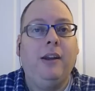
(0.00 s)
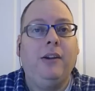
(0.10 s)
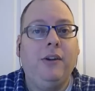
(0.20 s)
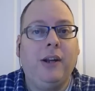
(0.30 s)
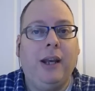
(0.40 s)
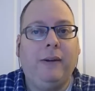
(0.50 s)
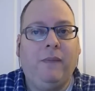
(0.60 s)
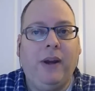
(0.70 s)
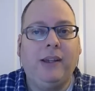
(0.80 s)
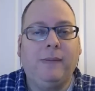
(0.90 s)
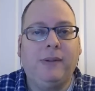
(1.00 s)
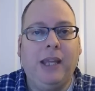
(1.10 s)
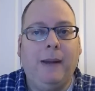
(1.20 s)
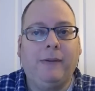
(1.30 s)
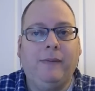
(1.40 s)
you're going to have to find some
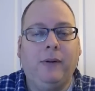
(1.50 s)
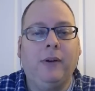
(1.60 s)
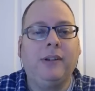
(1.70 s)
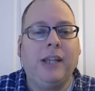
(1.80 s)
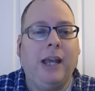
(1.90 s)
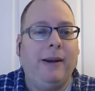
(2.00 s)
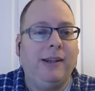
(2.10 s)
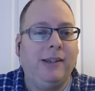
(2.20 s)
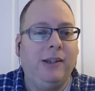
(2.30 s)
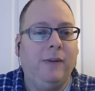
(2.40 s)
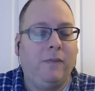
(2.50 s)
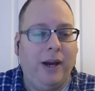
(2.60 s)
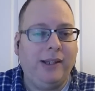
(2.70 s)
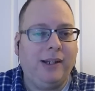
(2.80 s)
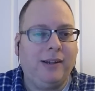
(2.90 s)
snaps for. Tom, I could see you
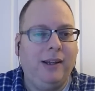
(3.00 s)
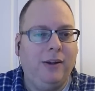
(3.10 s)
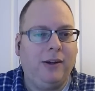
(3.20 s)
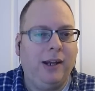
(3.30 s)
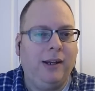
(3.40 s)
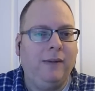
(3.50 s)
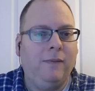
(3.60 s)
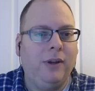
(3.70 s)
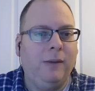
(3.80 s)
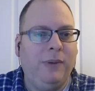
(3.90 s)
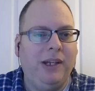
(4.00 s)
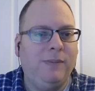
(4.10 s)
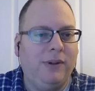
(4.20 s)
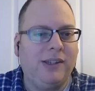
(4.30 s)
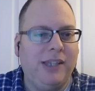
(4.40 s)
frantically looking for the Peach
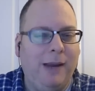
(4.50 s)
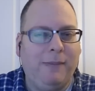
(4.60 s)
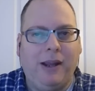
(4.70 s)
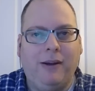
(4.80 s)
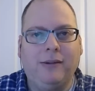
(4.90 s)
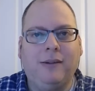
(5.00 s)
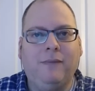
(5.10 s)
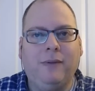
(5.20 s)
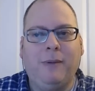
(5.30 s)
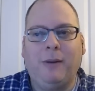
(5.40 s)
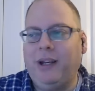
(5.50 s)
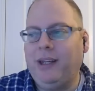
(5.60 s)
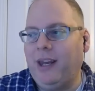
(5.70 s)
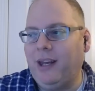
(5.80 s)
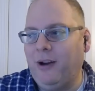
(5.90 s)
Bowl snap counts from our
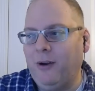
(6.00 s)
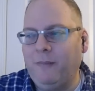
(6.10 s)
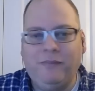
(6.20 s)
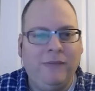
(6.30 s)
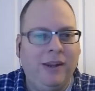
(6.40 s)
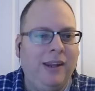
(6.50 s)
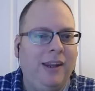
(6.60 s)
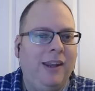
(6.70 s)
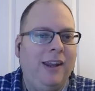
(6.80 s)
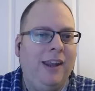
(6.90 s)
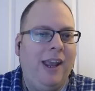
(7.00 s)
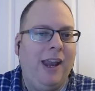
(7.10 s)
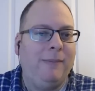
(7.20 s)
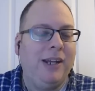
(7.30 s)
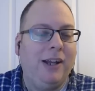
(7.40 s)
buddy Dan Hope.
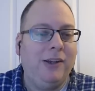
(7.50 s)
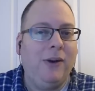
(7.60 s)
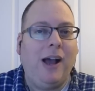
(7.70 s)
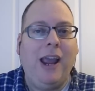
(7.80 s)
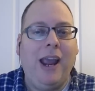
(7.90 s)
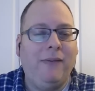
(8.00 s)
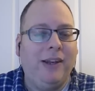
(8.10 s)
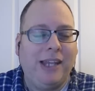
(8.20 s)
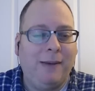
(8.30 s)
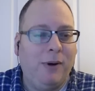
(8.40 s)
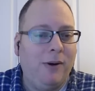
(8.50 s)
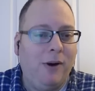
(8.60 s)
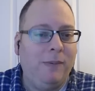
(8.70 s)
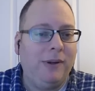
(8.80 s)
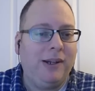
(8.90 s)
And I'm telling you, I have that tab
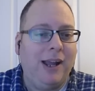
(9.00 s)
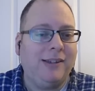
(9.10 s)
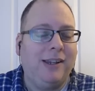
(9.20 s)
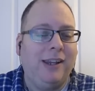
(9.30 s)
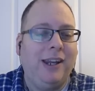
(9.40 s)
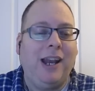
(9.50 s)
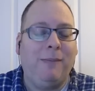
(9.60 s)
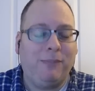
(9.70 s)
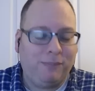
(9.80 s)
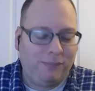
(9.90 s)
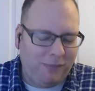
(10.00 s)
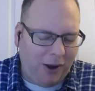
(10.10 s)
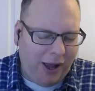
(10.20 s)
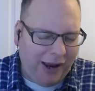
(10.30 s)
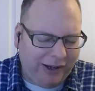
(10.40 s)
open constantly, and
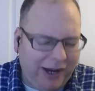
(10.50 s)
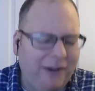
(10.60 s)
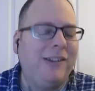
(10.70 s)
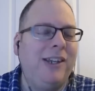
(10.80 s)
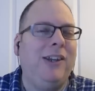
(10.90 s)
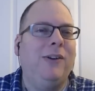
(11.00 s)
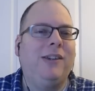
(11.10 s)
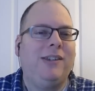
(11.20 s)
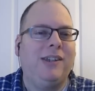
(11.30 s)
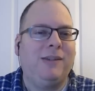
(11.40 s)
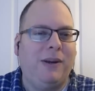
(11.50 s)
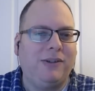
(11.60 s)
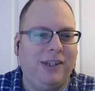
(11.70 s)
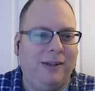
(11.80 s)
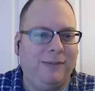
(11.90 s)
I guarantee you it's just
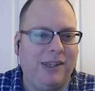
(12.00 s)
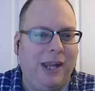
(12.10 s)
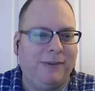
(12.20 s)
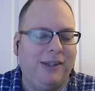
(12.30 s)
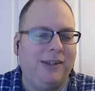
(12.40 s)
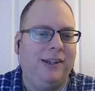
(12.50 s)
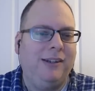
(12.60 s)
special team snaps, isn't